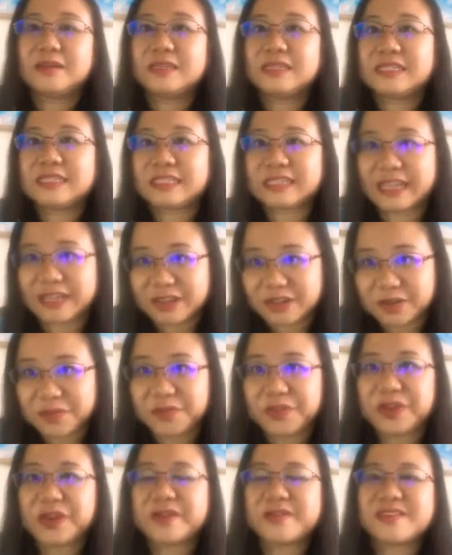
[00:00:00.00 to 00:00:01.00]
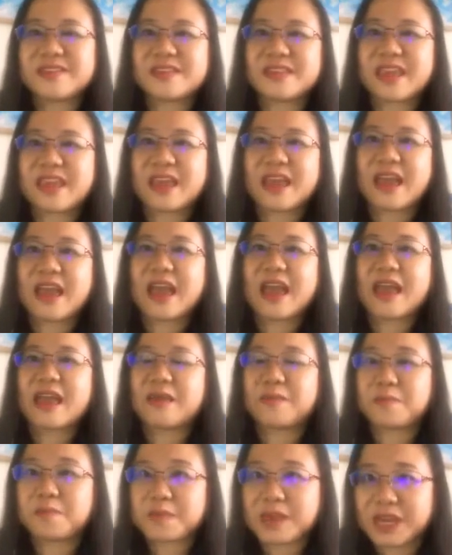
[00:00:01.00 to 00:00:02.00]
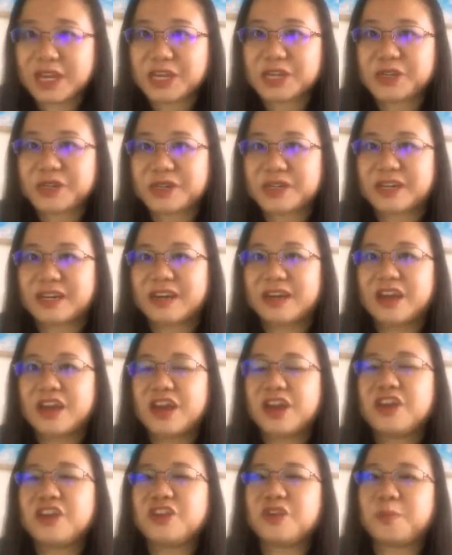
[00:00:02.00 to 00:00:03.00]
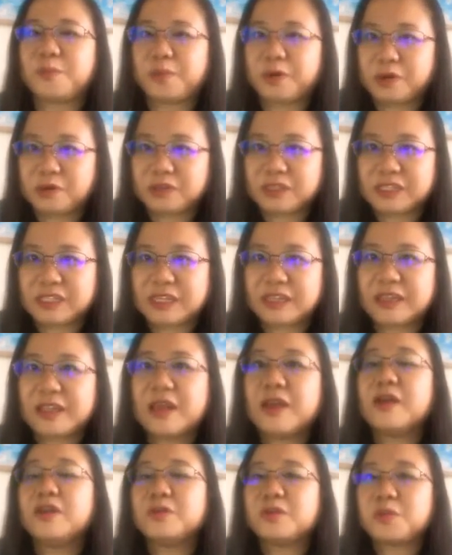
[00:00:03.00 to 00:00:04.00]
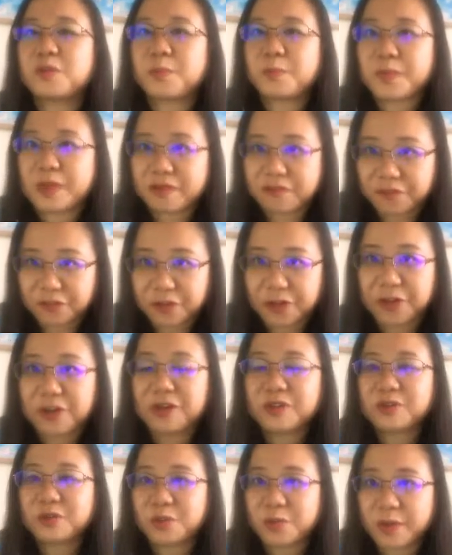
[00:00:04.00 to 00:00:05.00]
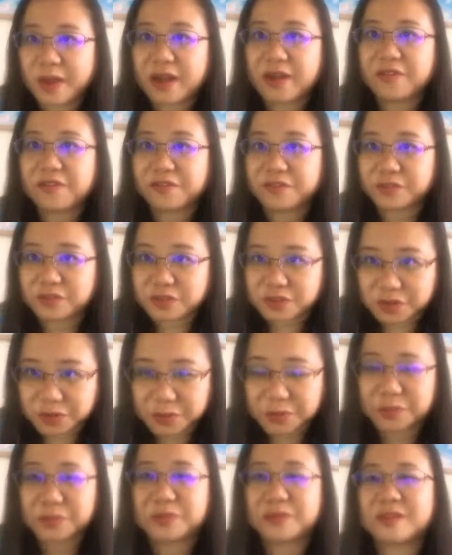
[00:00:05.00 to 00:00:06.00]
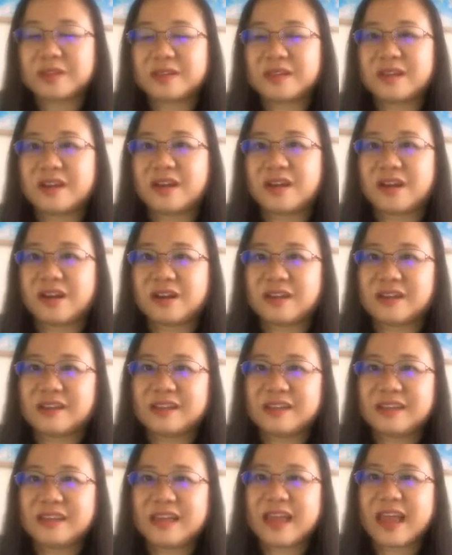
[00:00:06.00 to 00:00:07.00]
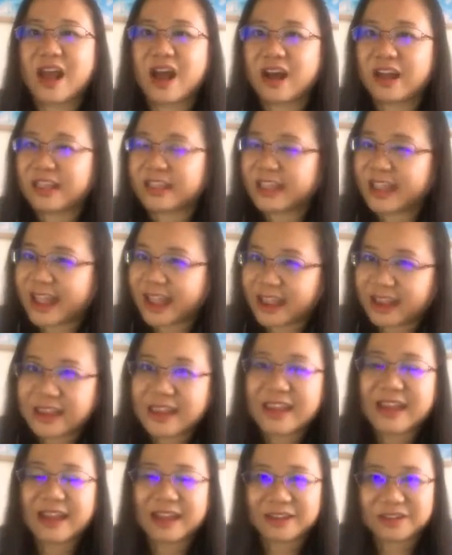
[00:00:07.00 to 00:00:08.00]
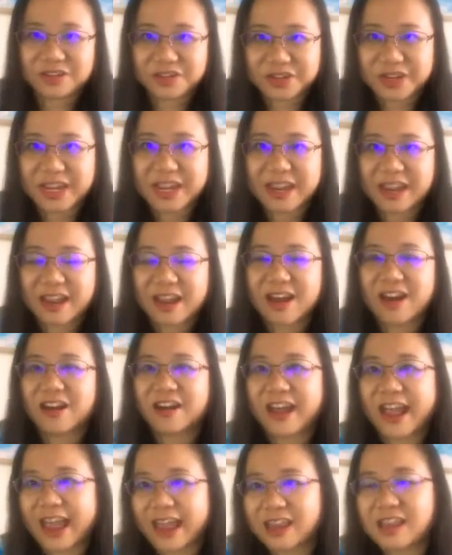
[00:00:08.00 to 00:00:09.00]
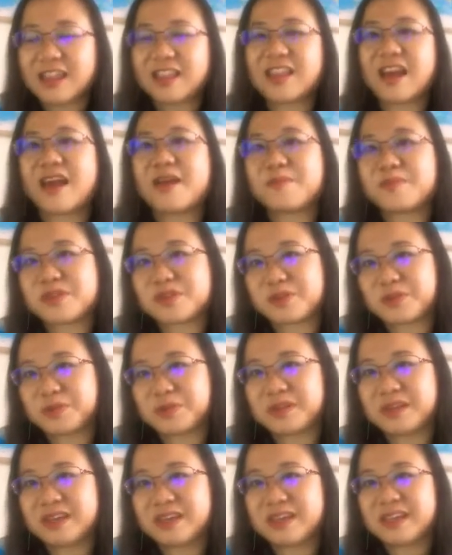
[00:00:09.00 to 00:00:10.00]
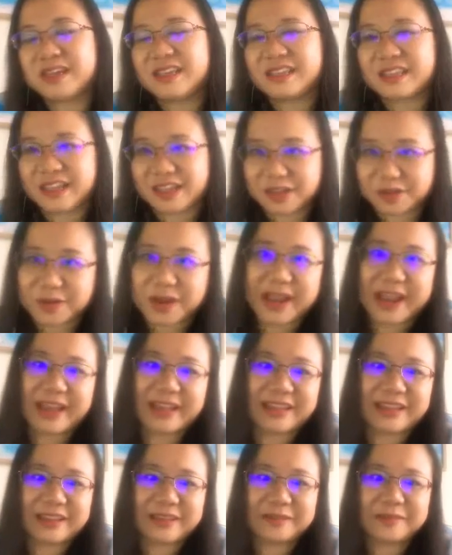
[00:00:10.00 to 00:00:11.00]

Set your frequency and make sure you post it before 12 noon on any country or any time zone that you're at.